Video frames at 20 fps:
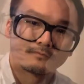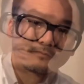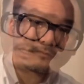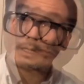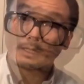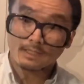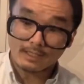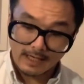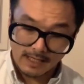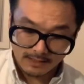
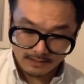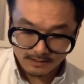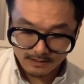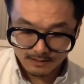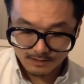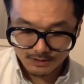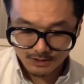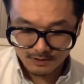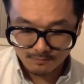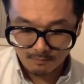
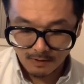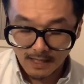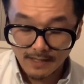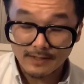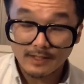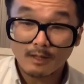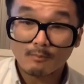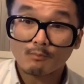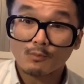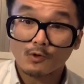Next, spine
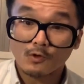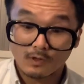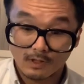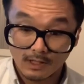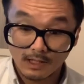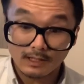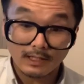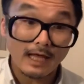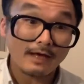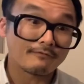number
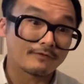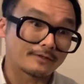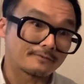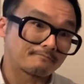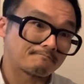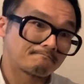11.